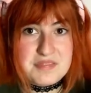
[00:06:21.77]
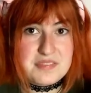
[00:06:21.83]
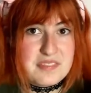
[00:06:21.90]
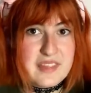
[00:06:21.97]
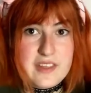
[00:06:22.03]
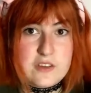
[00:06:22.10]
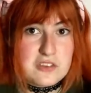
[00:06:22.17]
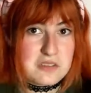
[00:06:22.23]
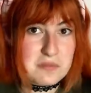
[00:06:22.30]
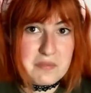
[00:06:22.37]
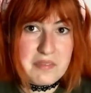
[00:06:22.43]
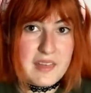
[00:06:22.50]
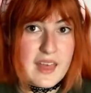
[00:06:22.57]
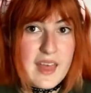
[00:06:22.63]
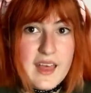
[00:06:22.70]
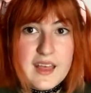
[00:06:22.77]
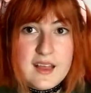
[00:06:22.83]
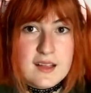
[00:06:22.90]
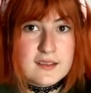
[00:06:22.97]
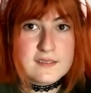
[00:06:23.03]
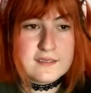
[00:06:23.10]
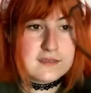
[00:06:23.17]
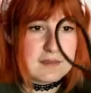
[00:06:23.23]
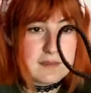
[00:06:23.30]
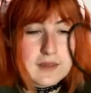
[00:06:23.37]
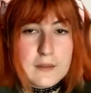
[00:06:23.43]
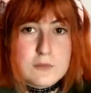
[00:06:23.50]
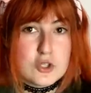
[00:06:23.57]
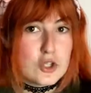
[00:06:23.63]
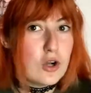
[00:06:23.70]
They're just there.
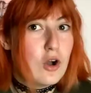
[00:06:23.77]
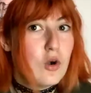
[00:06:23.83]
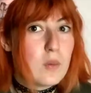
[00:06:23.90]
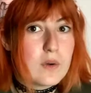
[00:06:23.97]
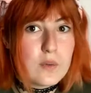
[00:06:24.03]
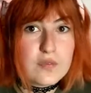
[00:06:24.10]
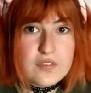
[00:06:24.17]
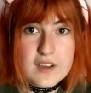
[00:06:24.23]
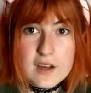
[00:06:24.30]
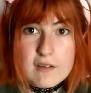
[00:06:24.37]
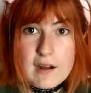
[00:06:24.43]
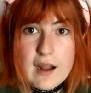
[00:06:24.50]
I'm sure we'll figure it